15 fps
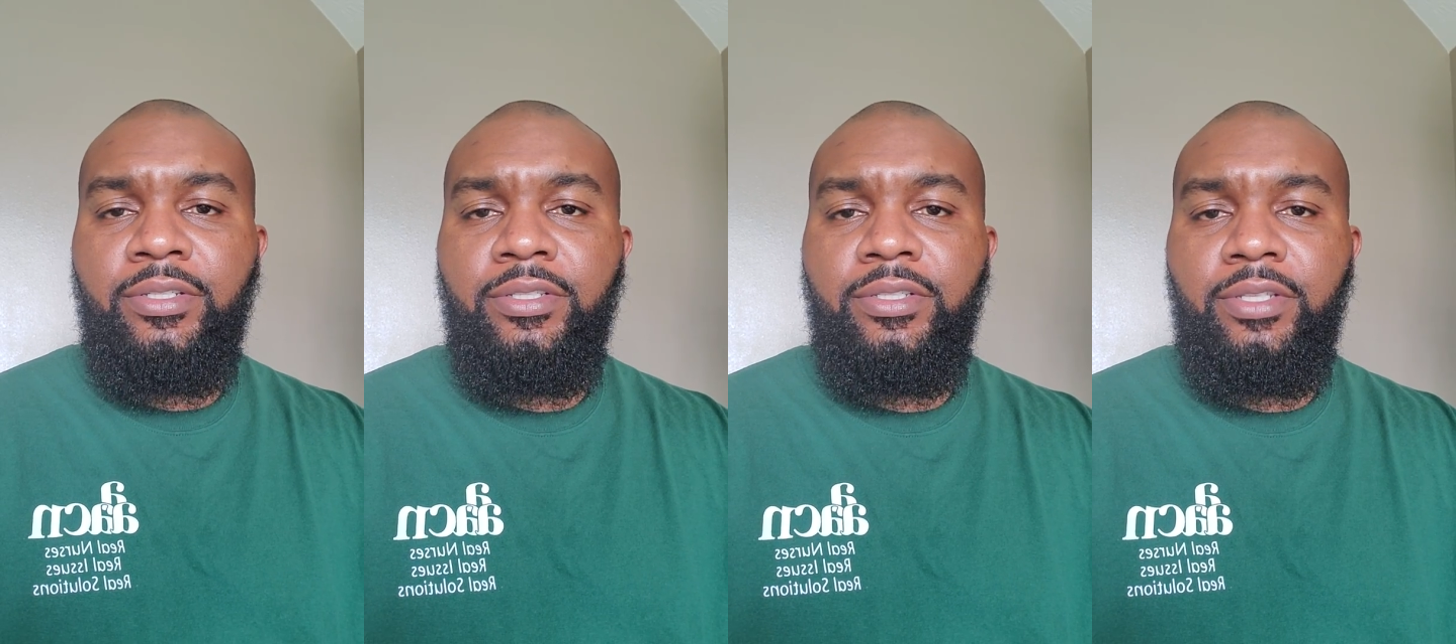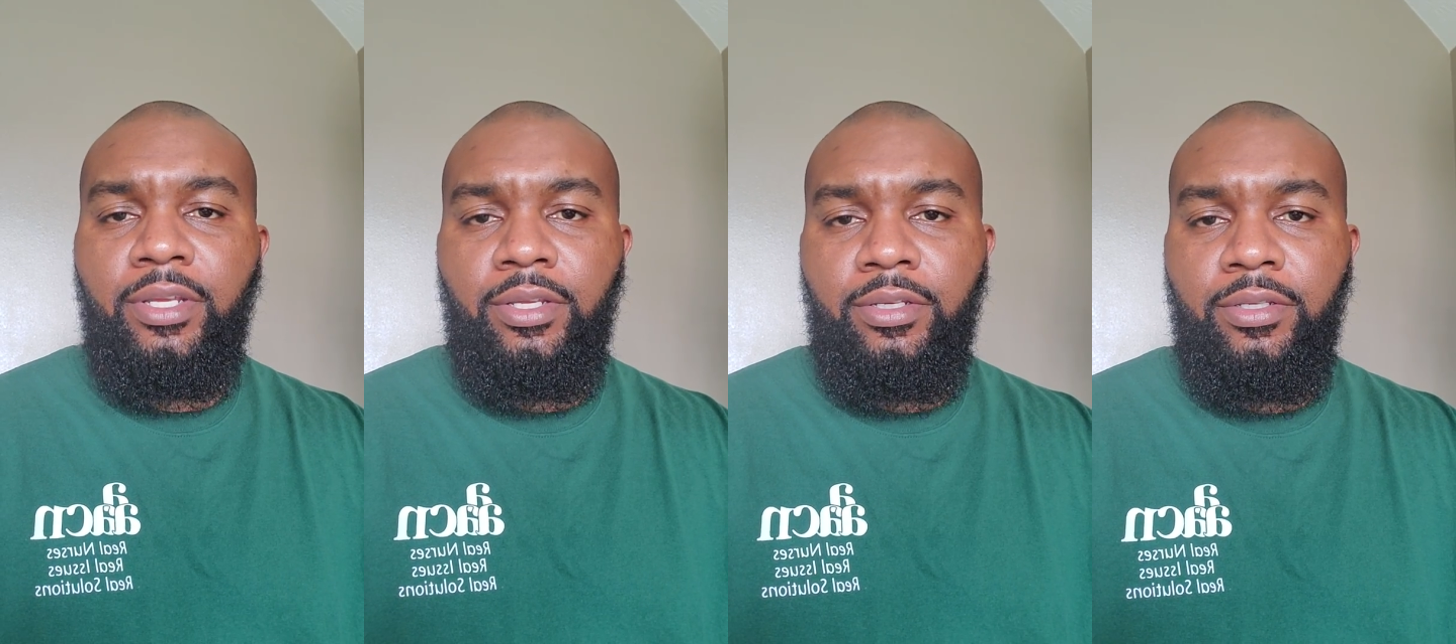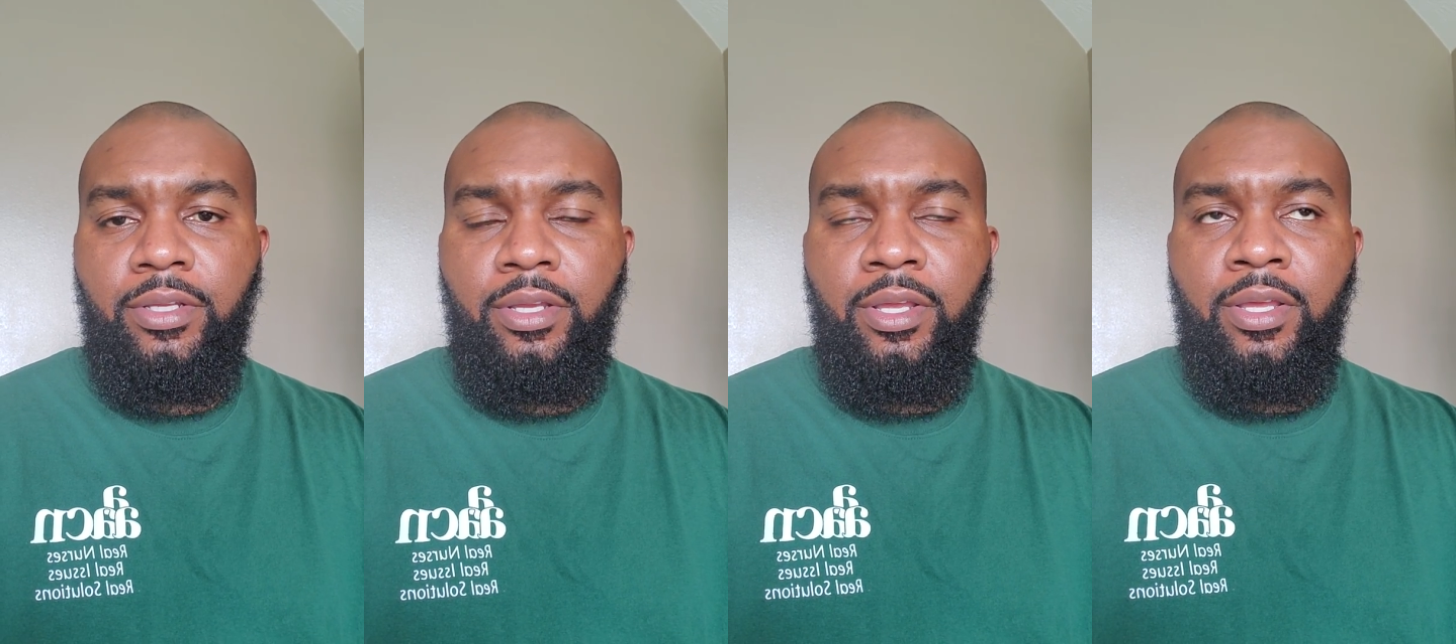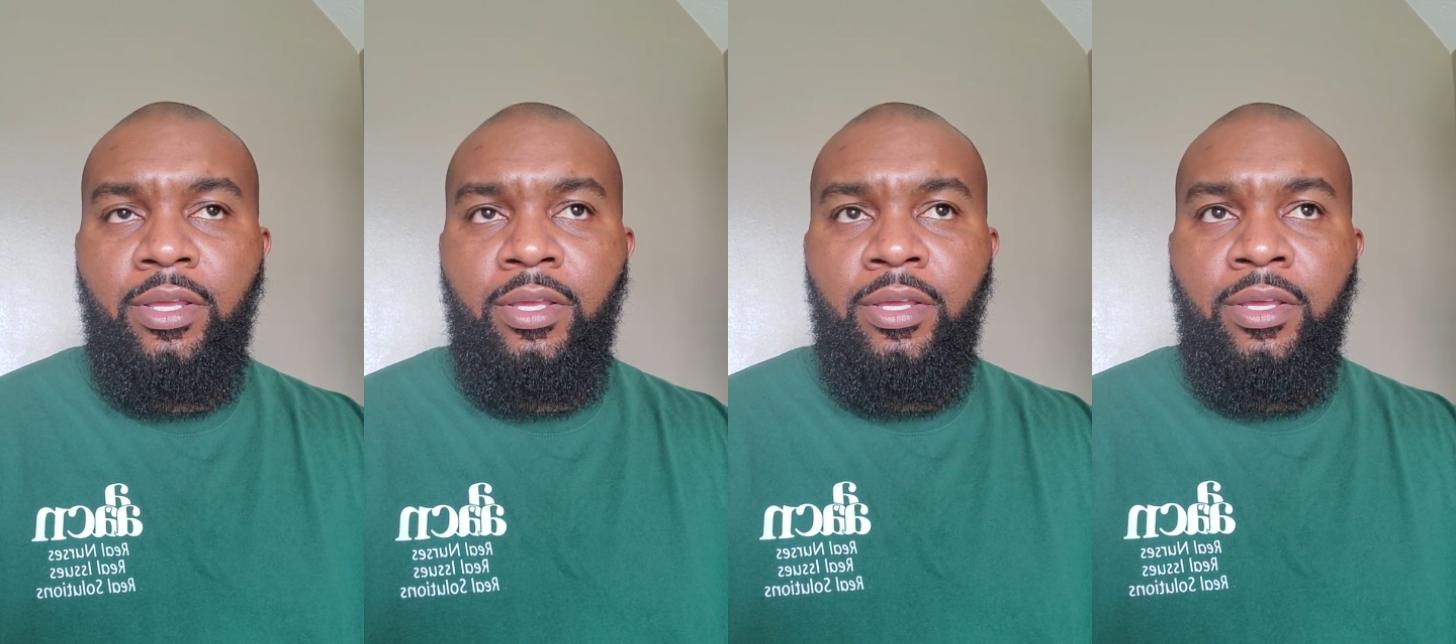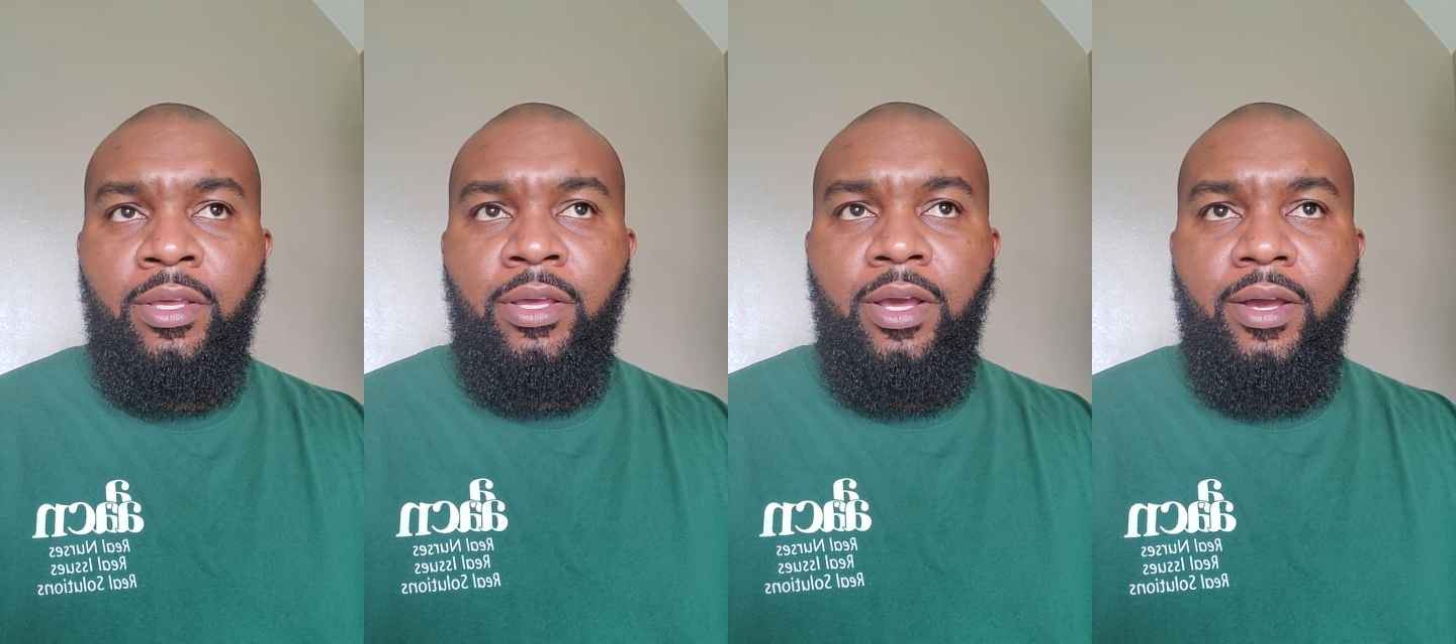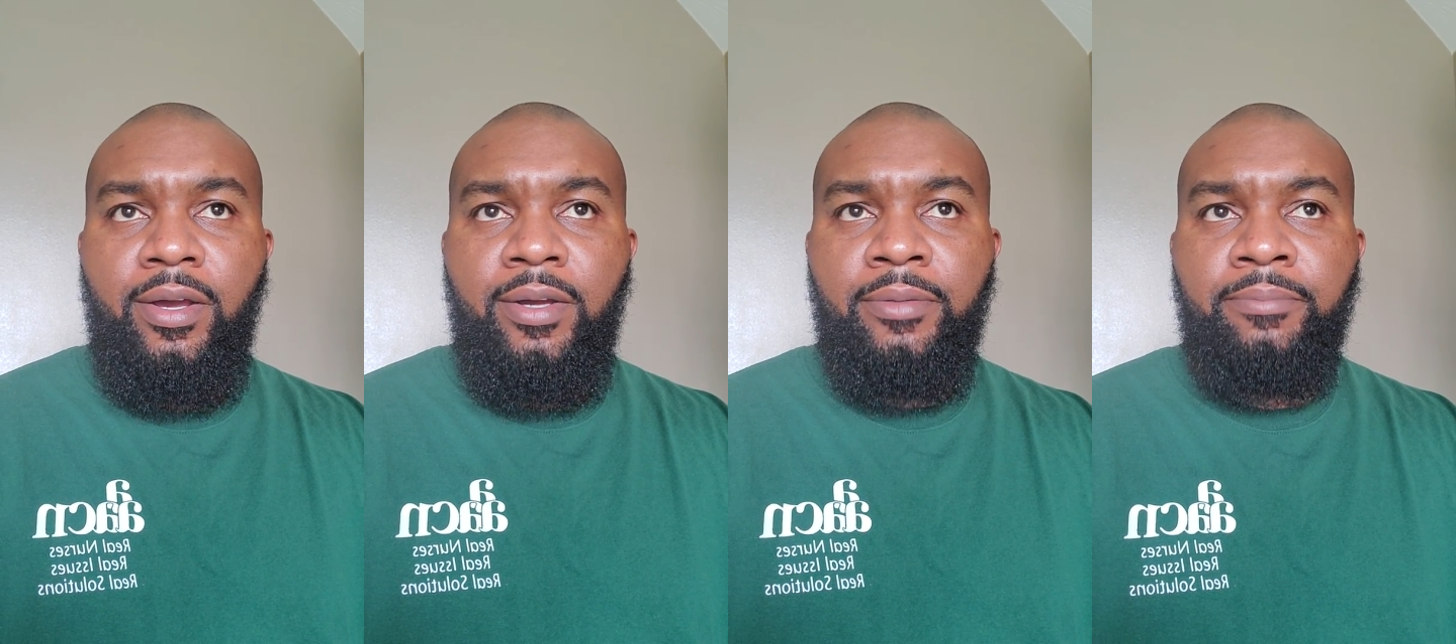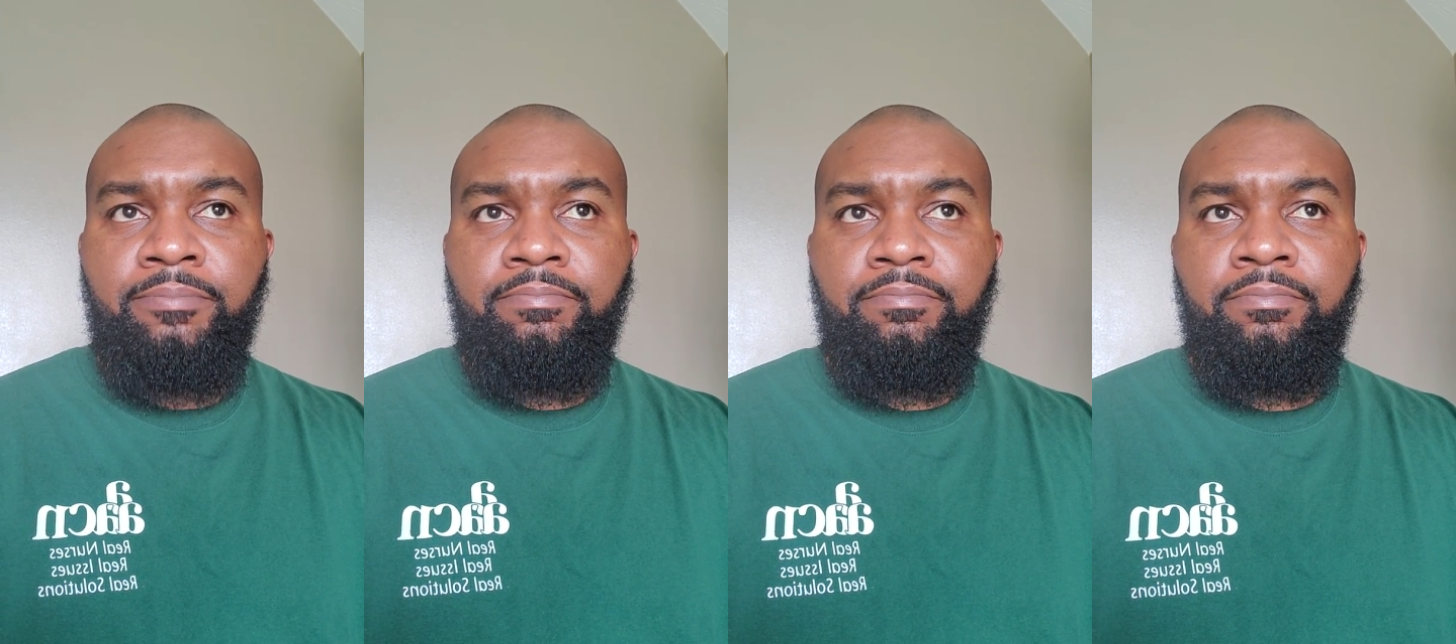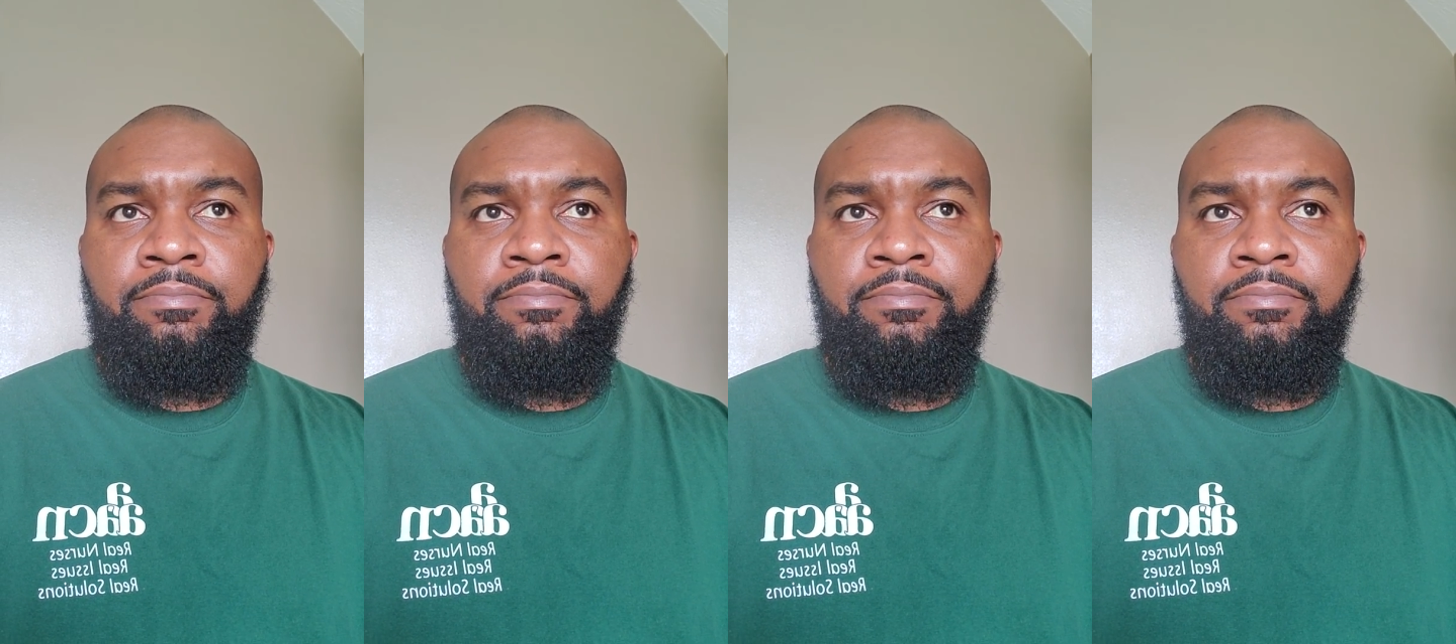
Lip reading: State. Um,